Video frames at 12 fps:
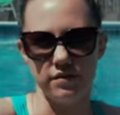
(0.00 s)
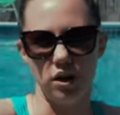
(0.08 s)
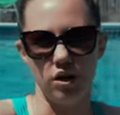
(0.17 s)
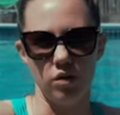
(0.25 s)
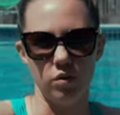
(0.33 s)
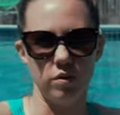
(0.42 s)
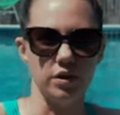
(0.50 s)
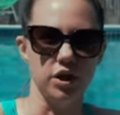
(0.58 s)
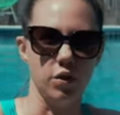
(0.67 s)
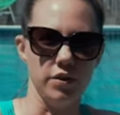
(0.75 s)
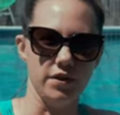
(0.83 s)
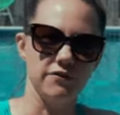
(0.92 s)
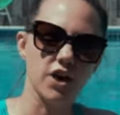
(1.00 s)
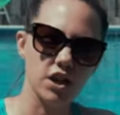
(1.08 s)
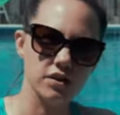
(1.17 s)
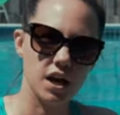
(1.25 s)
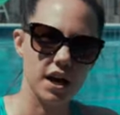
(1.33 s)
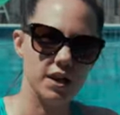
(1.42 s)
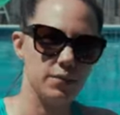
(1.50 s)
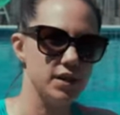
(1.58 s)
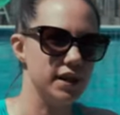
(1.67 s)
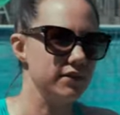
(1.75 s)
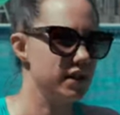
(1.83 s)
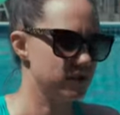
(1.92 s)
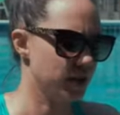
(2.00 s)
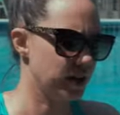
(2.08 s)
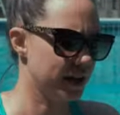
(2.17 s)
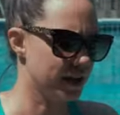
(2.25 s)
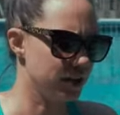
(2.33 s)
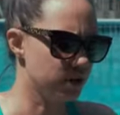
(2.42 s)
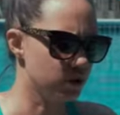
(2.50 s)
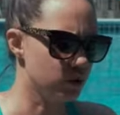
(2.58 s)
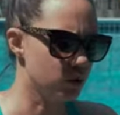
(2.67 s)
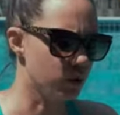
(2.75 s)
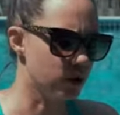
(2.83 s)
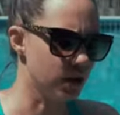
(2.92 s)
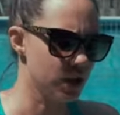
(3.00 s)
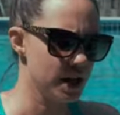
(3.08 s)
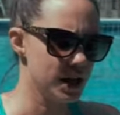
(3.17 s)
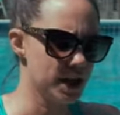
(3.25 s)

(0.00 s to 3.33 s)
So, you know, in the fall time when the evenings are getting a little cool,